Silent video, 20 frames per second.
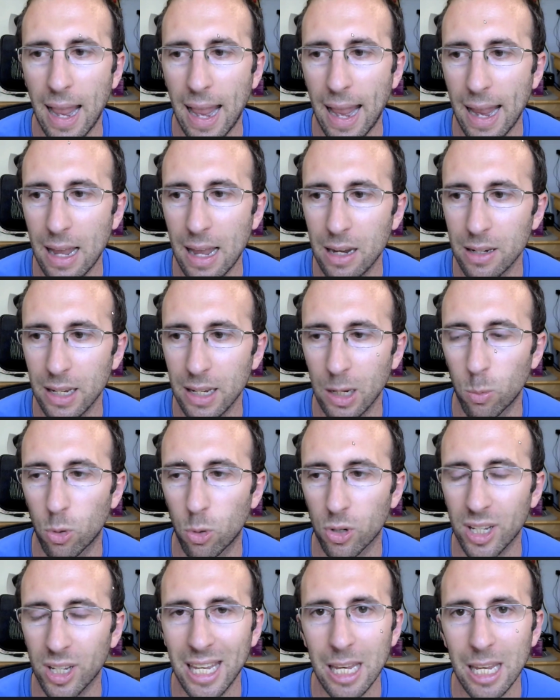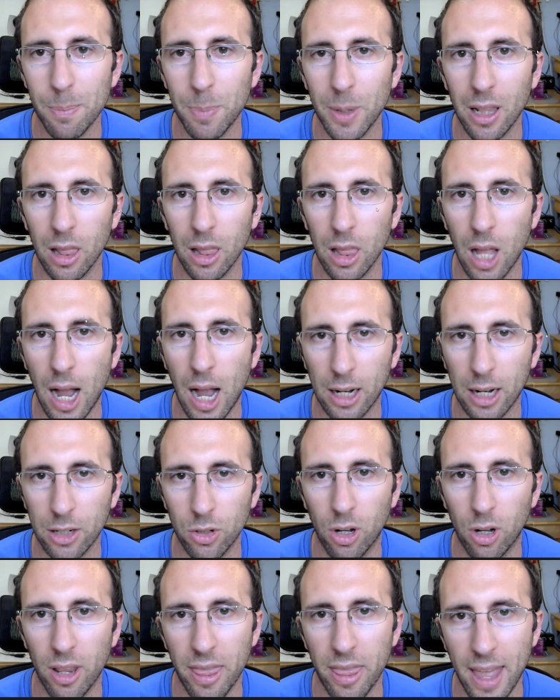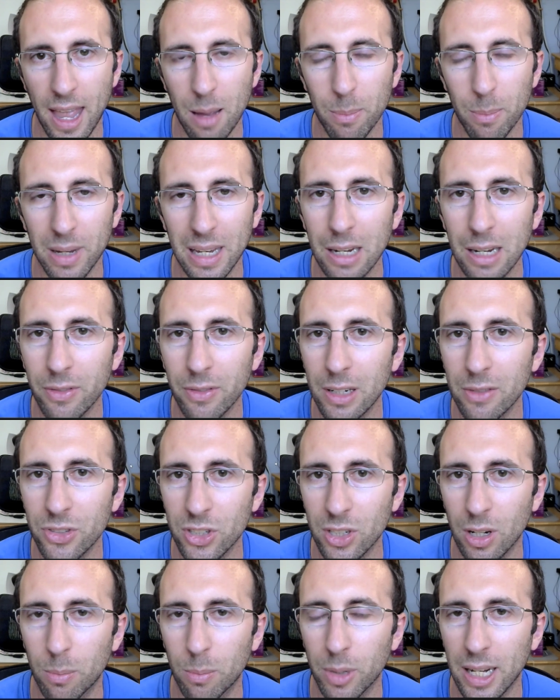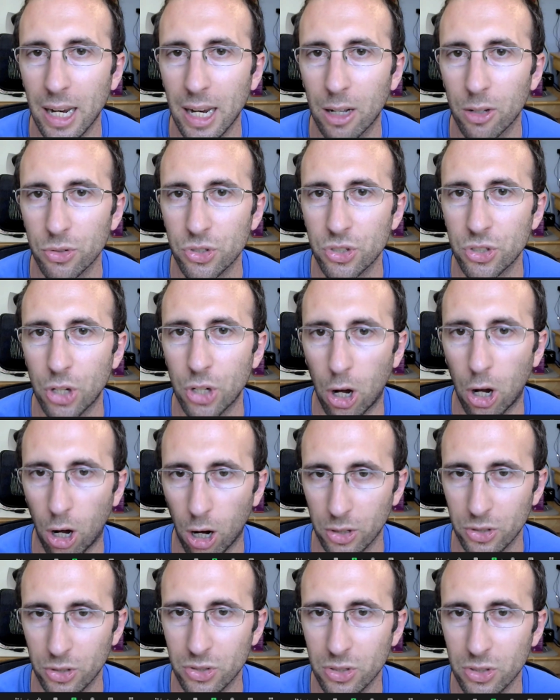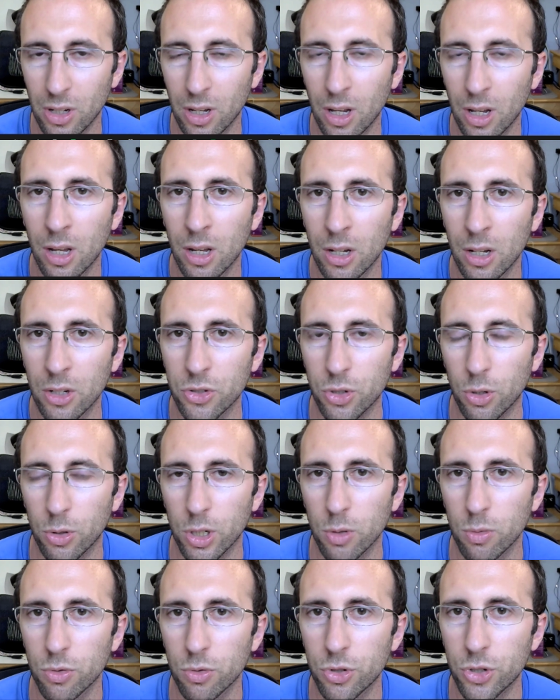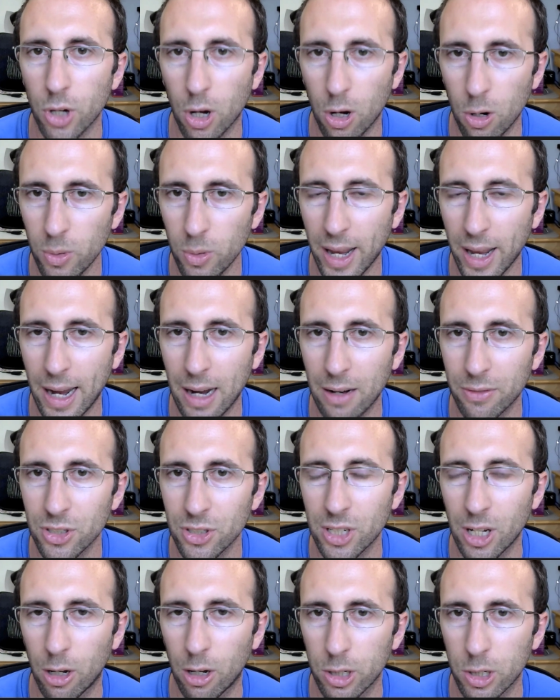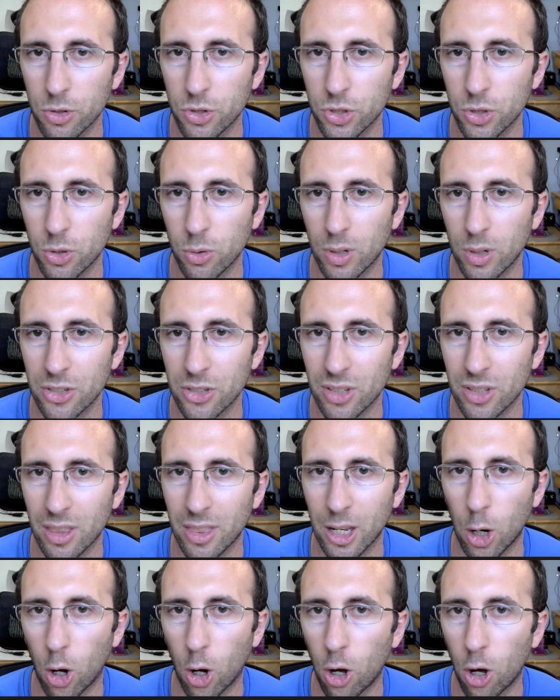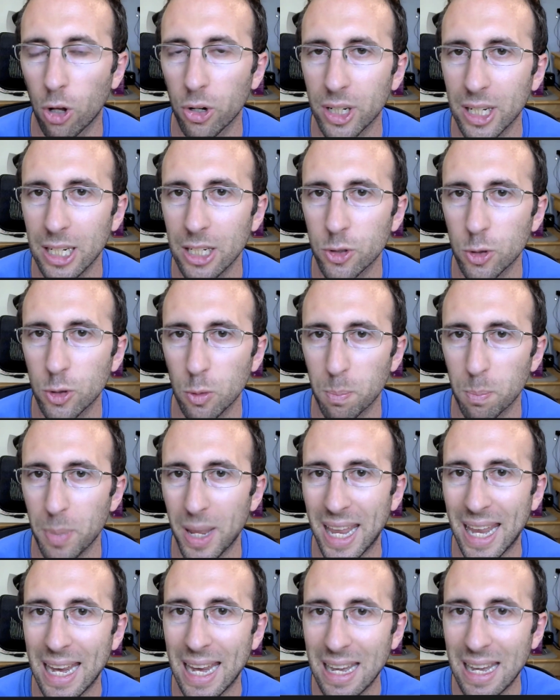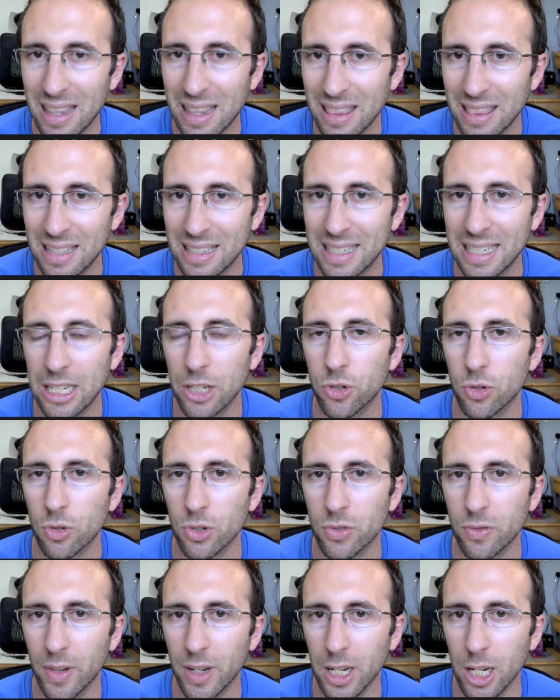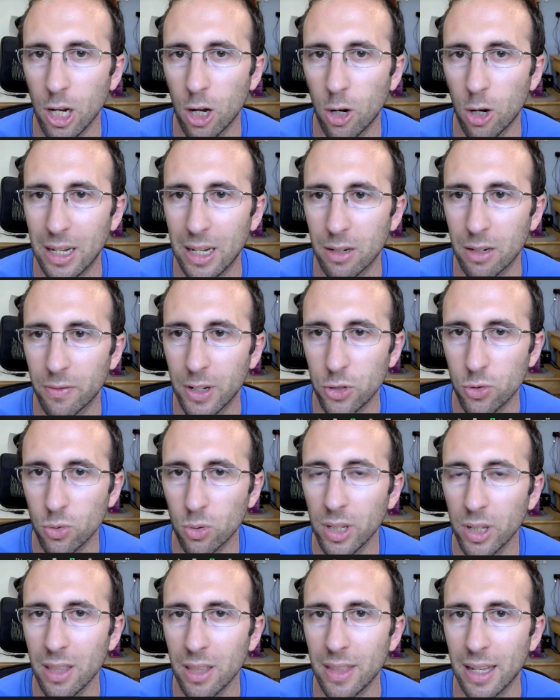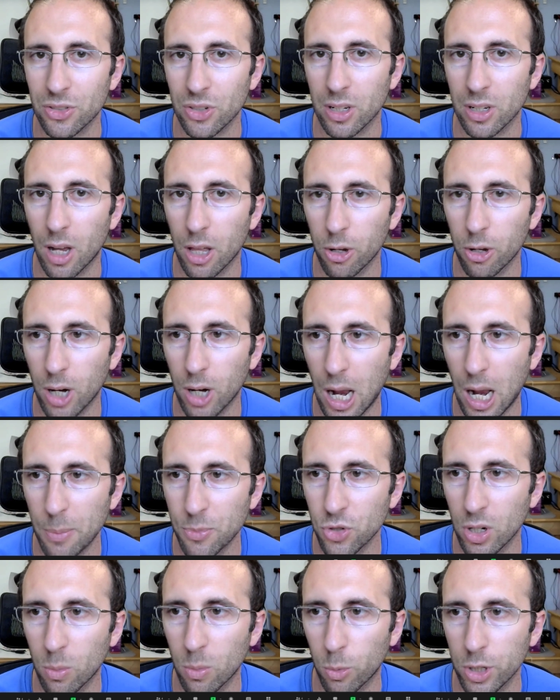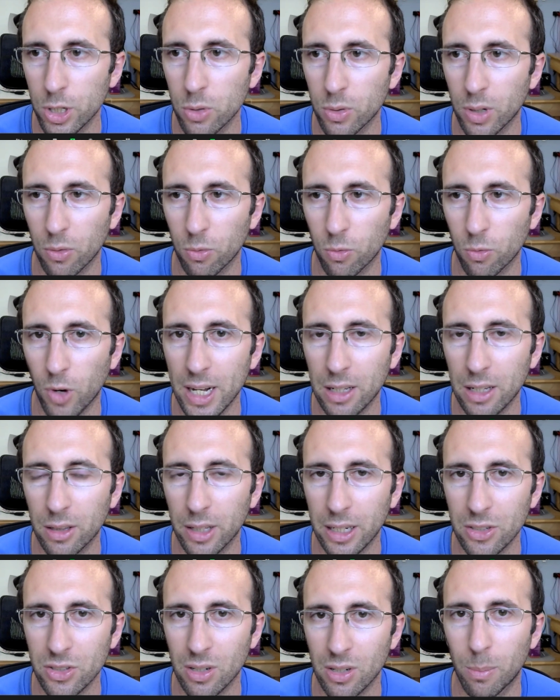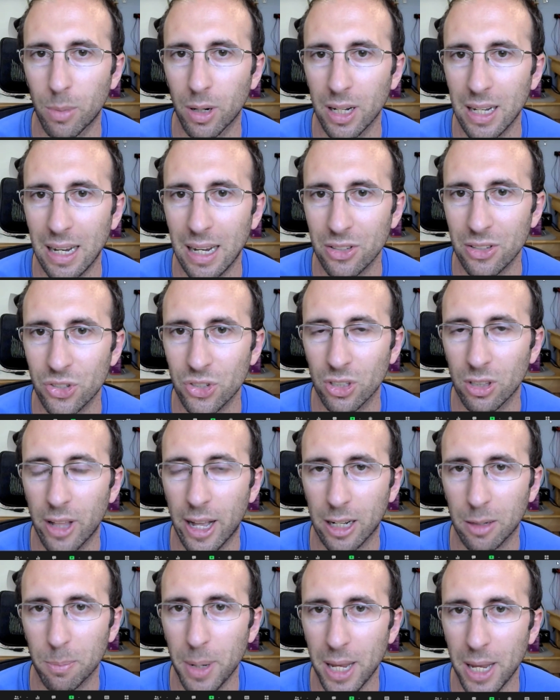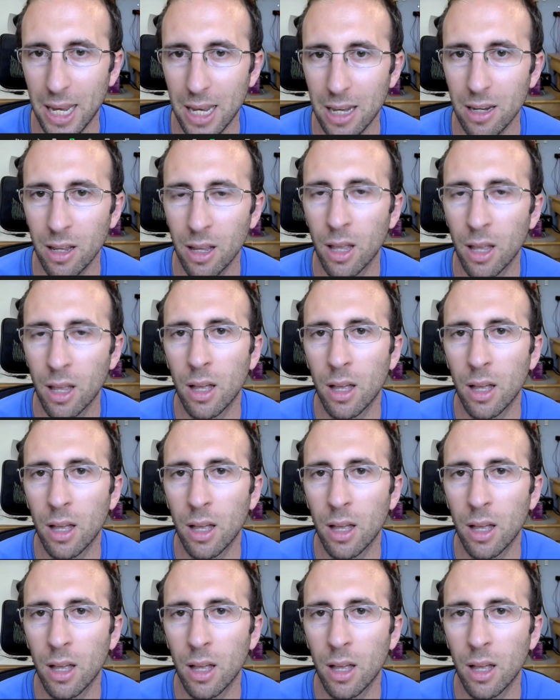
And it will keep it locked on them even if somebody else talks. So you don't have to tell your students that they all need to pin the teacher's video individually. That's another option where you can right-click somebody and select pin.